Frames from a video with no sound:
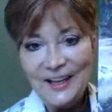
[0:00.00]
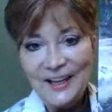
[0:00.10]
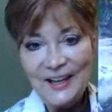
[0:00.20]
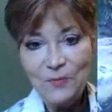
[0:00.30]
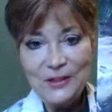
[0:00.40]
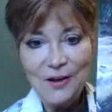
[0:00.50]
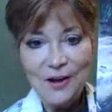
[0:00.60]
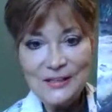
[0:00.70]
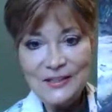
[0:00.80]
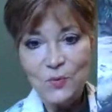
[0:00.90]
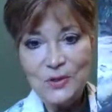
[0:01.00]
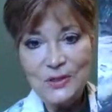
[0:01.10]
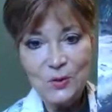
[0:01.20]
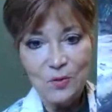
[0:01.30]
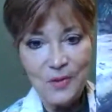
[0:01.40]
And when God said,
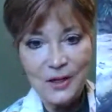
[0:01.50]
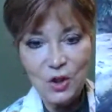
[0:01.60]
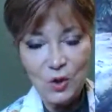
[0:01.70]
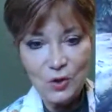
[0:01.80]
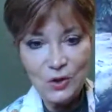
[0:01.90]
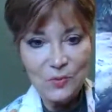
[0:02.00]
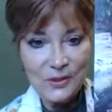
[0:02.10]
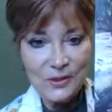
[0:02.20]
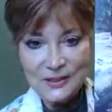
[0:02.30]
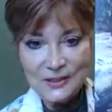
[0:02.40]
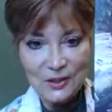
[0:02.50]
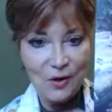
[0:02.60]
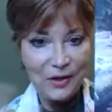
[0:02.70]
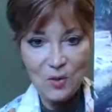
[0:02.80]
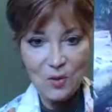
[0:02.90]
restore my church, he wasn't just
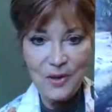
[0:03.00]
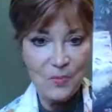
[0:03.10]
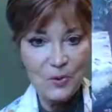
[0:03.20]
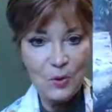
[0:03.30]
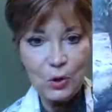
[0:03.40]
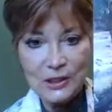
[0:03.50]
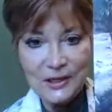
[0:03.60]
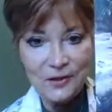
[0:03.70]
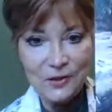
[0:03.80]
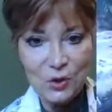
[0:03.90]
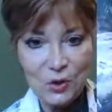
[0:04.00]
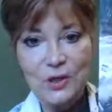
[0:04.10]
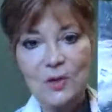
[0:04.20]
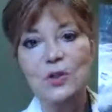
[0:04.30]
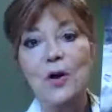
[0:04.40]
talking about the building down the
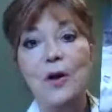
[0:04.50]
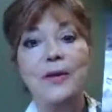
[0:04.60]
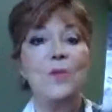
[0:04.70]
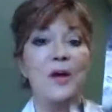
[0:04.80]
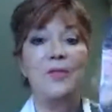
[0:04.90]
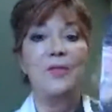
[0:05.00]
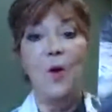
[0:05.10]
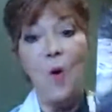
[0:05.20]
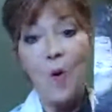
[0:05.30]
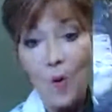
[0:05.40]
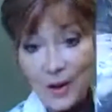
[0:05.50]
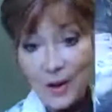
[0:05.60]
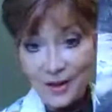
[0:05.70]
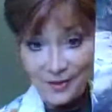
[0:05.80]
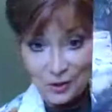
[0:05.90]
street. He was talking about the whole
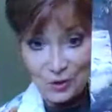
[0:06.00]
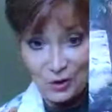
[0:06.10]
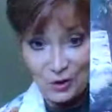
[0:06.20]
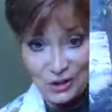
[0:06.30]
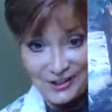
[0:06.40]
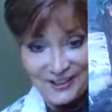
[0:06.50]
Catholic Church.